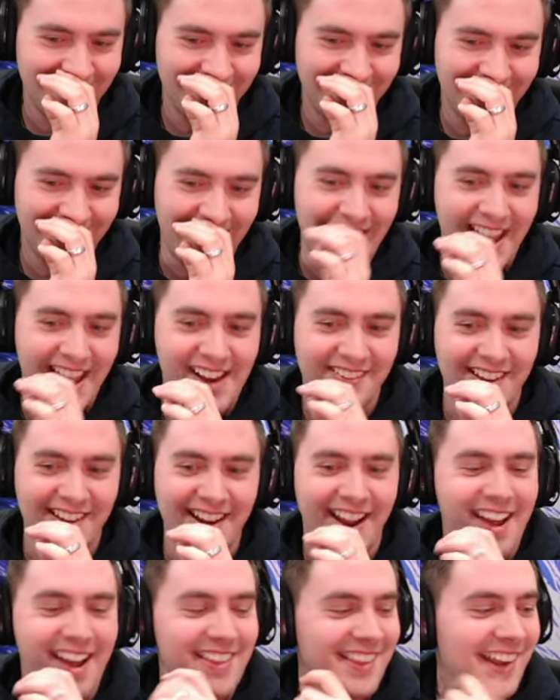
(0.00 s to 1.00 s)
And, and like
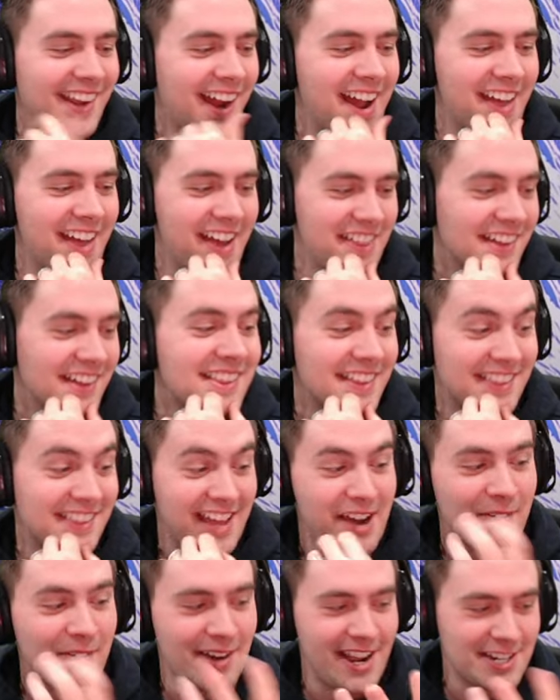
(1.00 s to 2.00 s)
like I, I think that
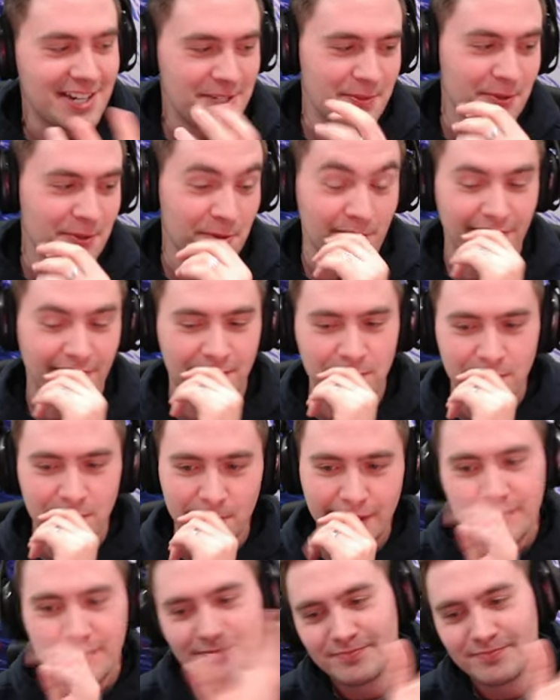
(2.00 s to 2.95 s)
that would actually be really cool, but